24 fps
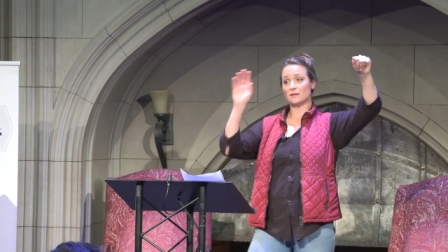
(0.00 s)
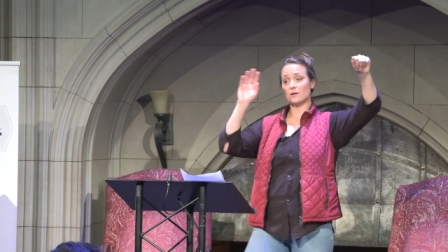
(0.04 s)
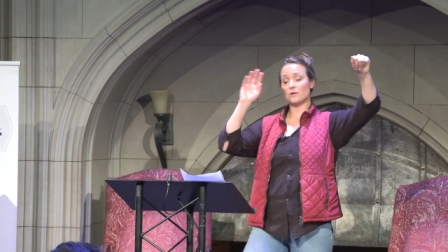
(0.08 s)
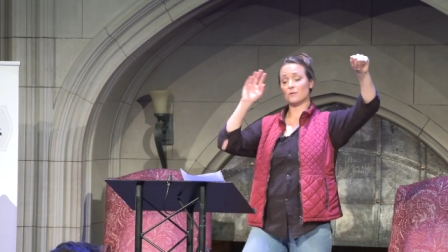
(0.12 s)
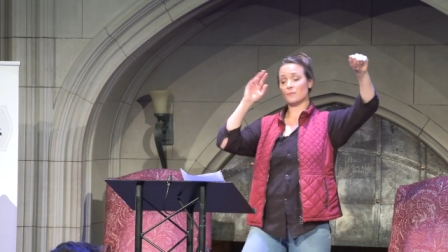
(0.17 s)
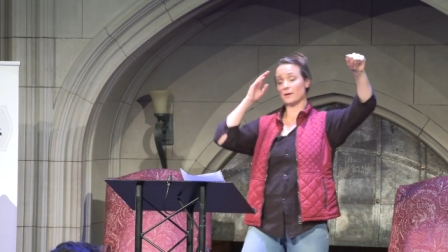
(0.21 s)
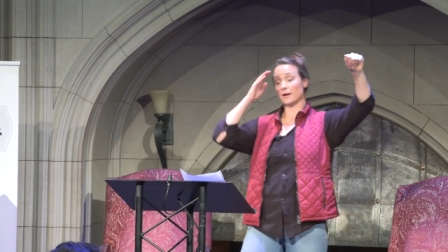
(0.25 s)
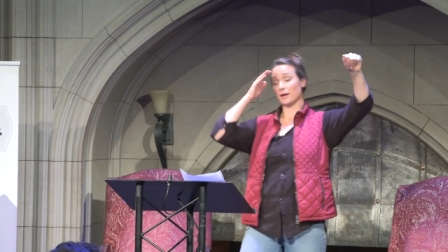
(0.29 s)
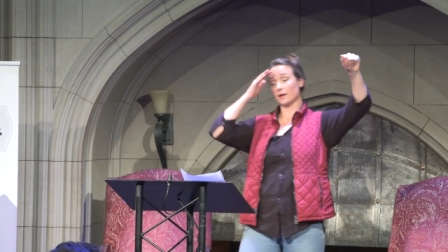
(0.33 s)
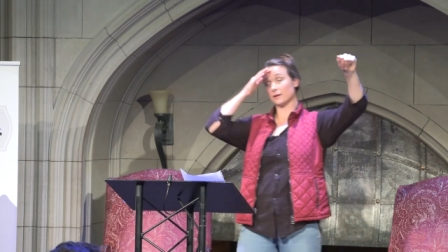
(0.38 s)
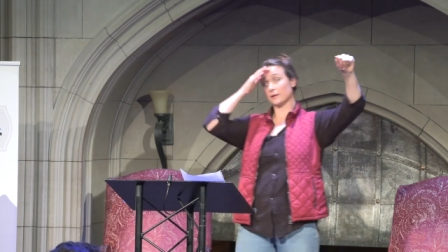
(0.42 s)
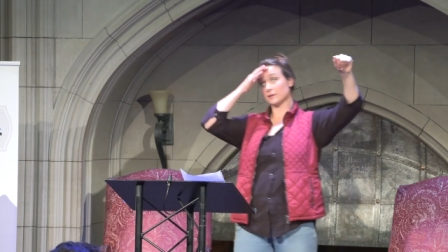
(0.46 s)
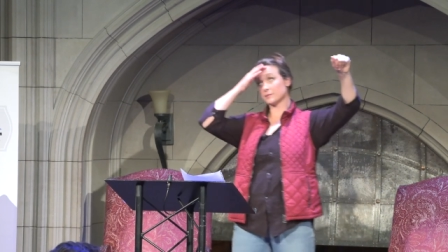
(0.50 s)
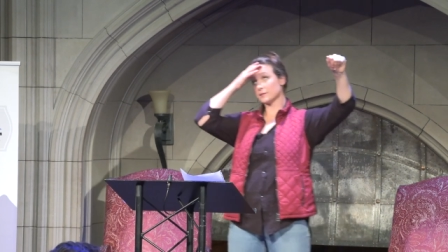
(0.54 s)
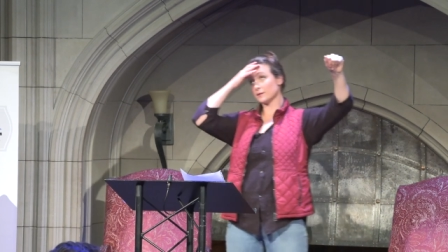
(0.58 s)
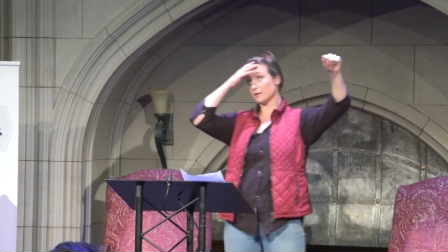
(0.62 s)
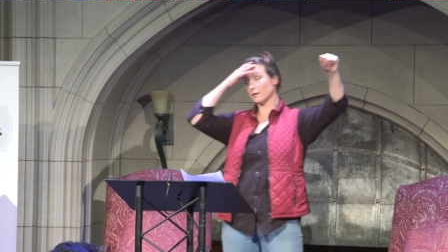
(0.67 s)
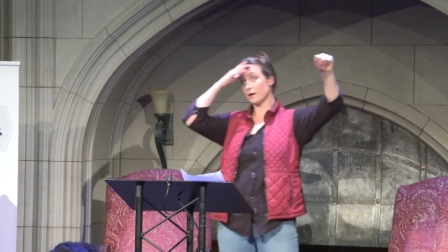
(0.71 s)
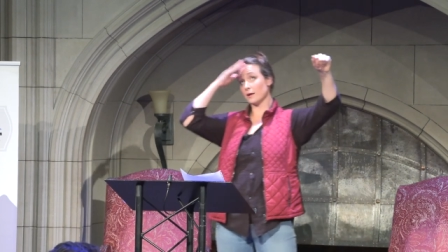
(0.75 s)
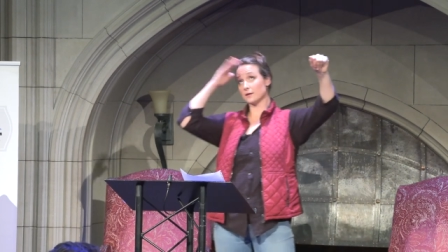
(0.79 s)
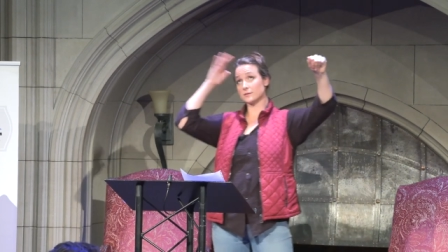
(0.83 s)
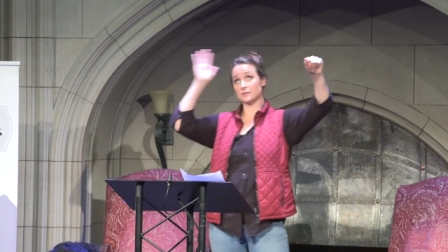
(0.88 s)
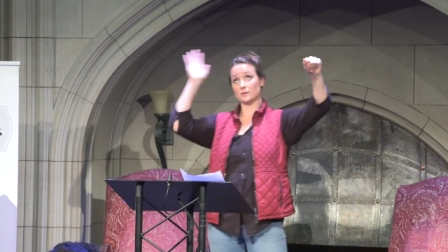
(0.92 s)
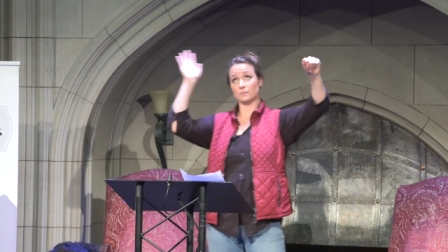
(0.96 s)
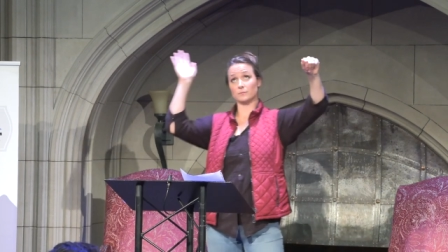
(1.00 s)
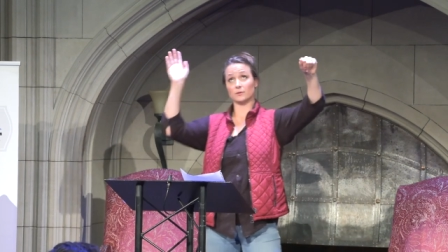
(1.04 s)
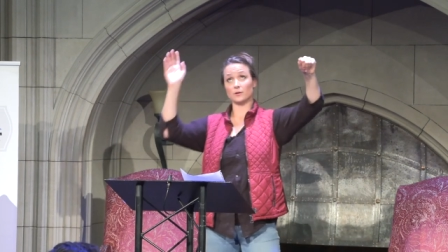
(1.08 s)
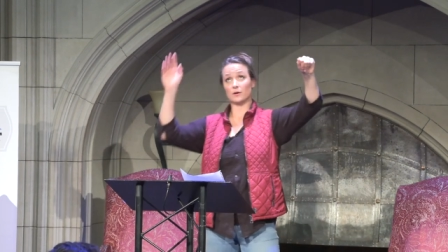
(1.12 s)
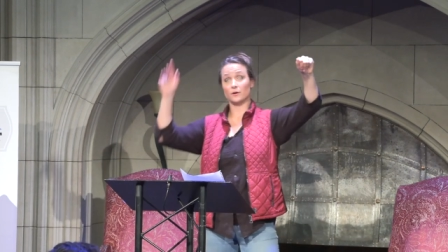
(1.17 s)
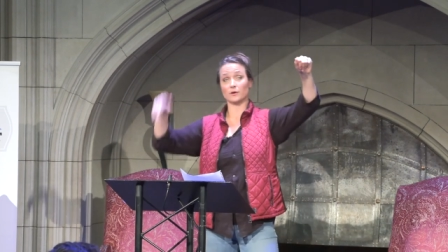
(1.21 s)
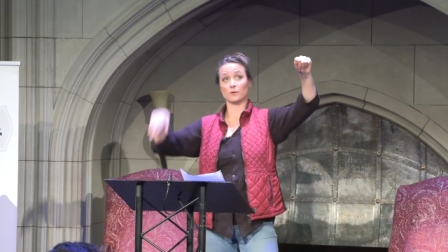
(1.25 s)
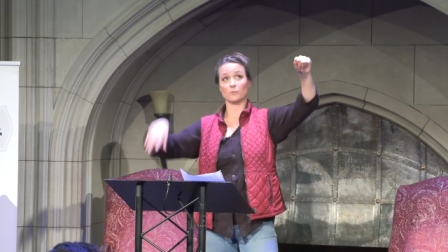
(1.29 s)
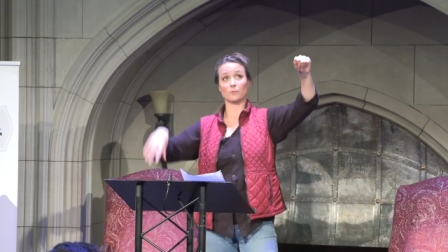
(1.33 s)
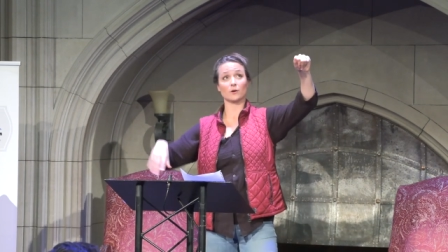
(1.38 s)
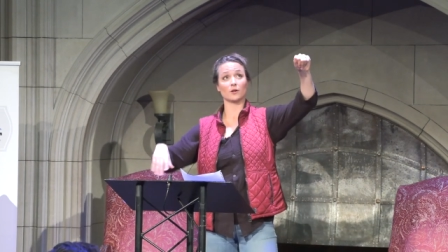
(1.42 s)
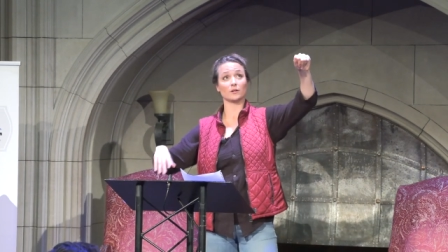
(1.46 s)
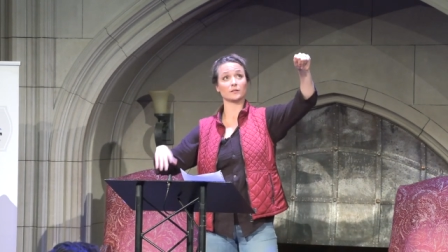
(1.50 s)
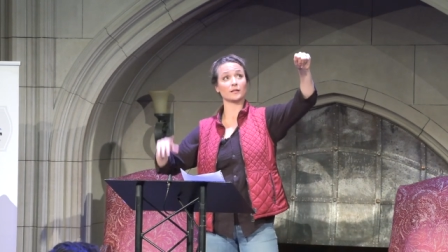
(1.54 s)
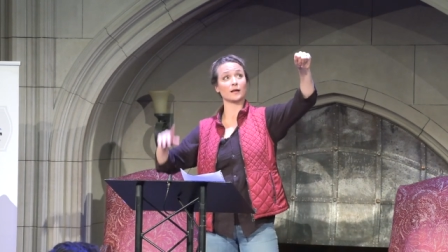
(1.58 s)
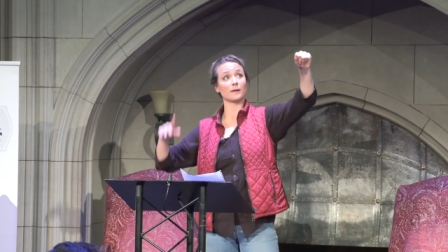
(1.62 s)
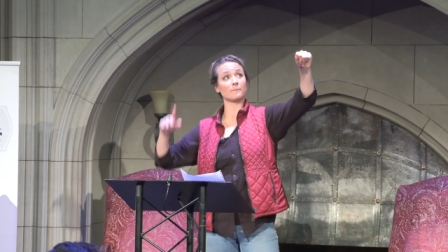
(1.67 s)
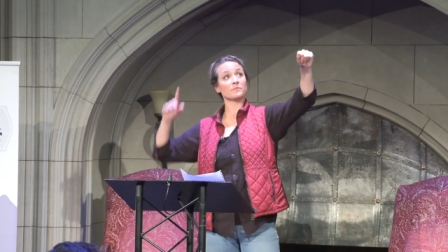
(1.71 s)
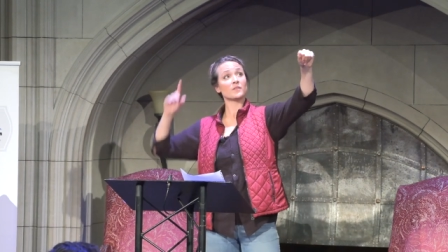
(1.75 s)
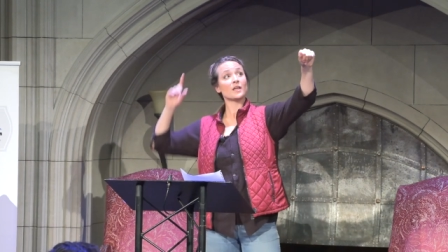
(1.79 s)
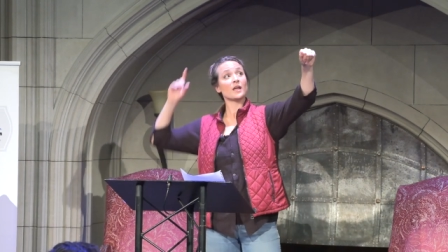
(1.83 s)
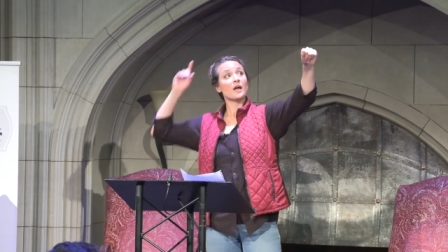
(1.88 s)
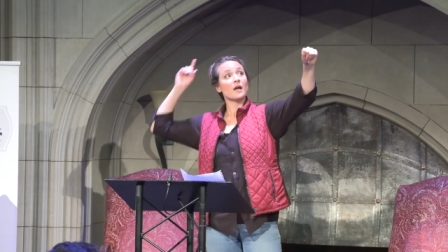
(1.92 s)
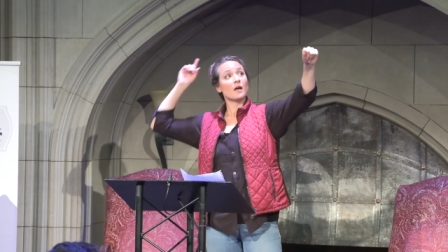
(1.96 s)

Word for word: oh my goodness, it'll also blow your world up.